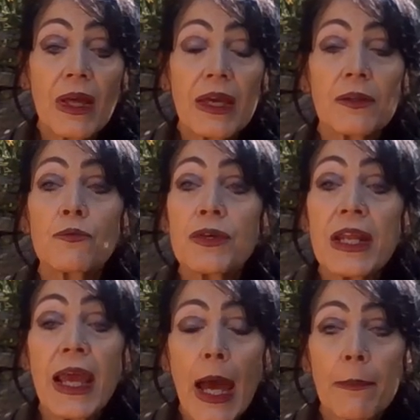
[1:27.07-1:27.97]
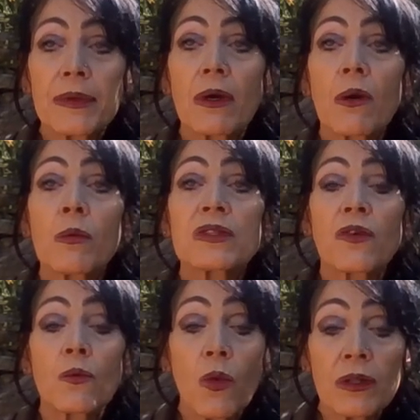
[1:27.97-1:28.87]
It really happened almost
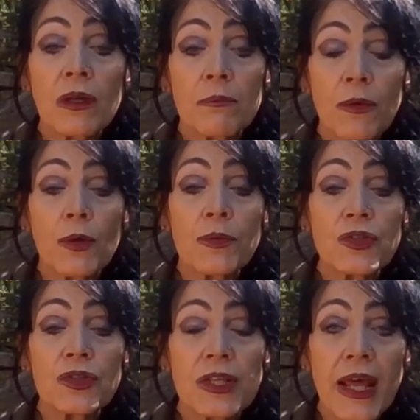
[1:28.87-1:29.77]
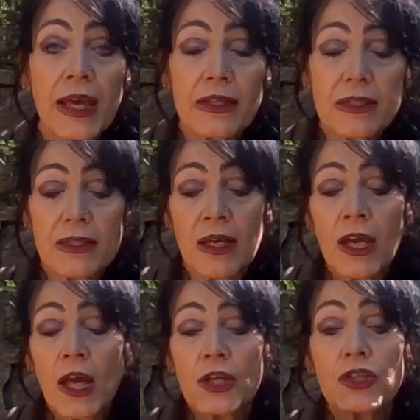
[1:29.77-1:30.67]
from one moment to the next.
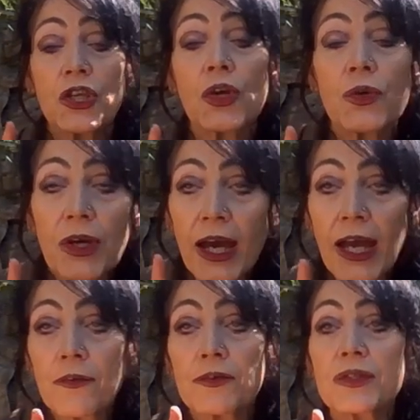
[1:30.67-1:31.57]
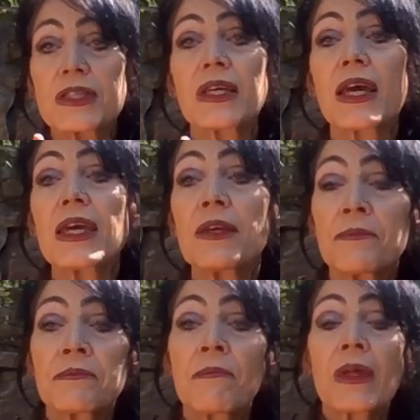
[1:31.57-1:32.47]
Though I have to say,
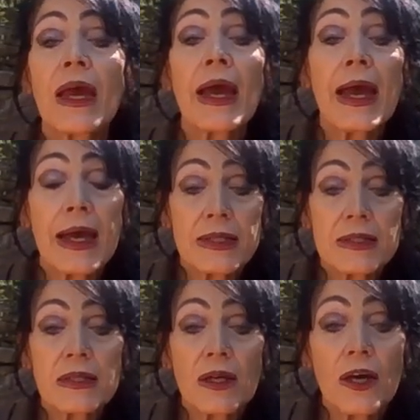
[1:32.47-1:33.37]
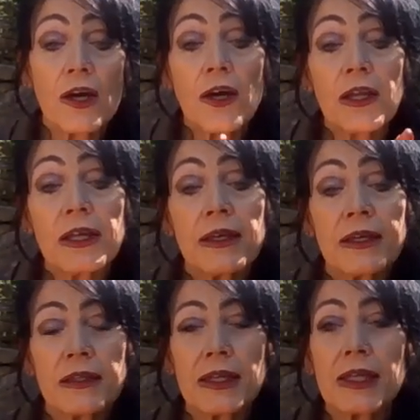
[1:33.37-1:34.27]
I had earlier
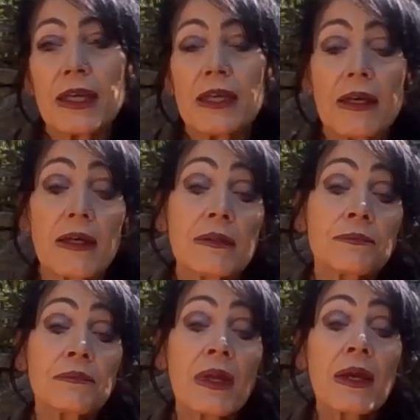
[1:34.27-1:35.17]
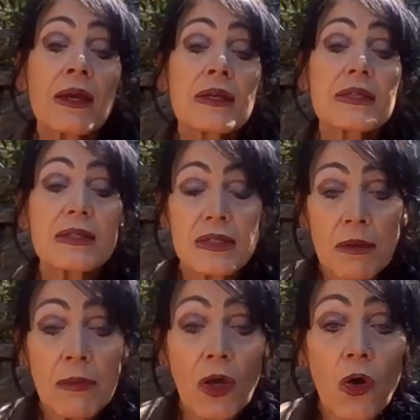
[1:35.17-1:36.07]
in the year
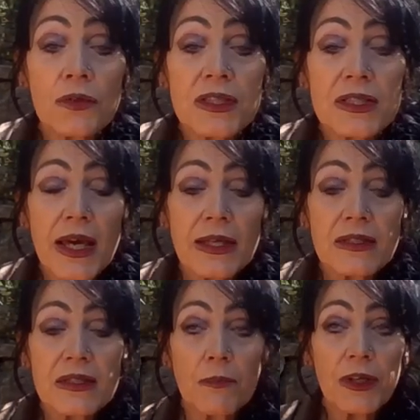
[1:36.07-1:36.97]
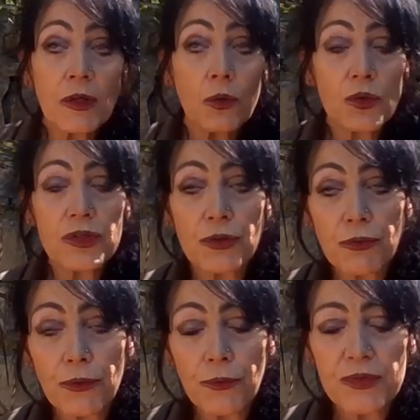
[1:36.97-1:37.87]
similar onsets, but caught the
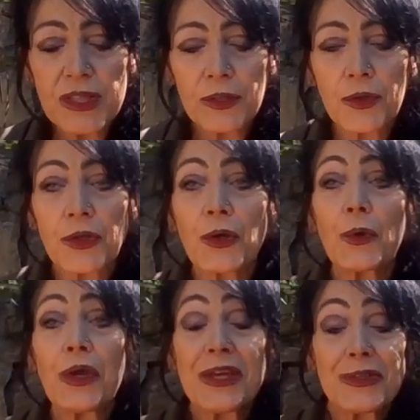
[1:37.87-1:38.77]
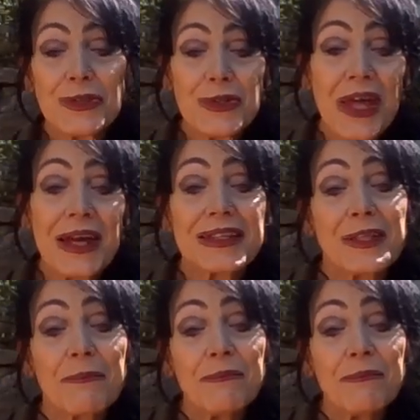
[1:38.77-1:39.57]
groove. So I'm going to go into that.